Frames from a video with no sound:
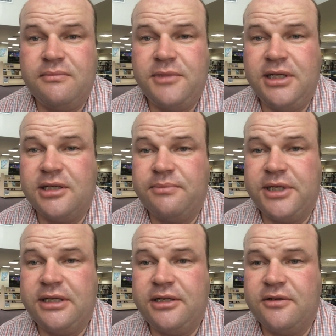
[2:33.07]
me not
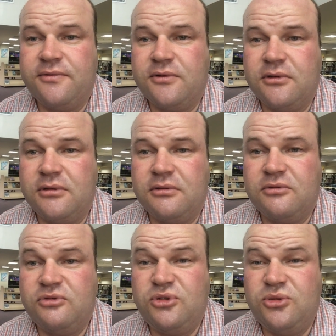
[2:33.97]
being here for
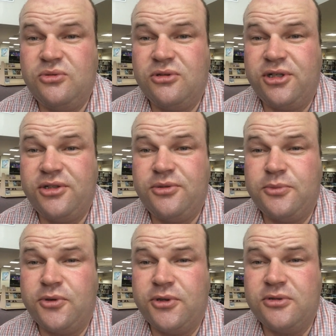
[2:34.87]
two Learning
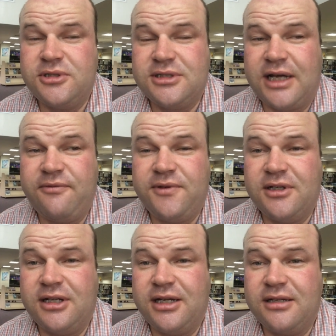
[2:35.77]
2.0s, I
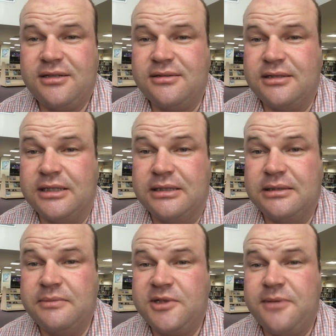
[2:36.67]
feel like
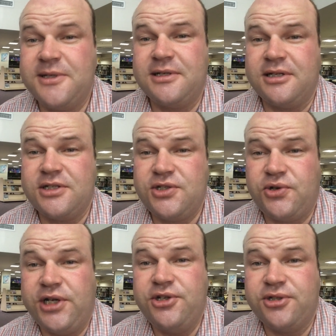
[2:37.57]
I'm kind of like a
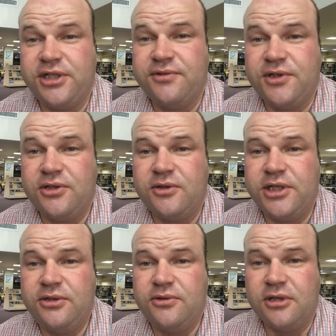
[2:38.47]
stranger. Even though
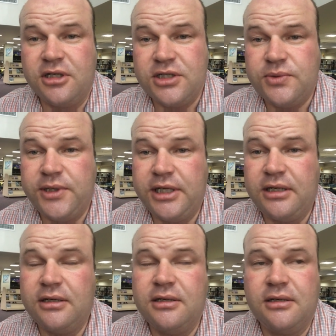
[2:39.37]
I do a lot of tweeting,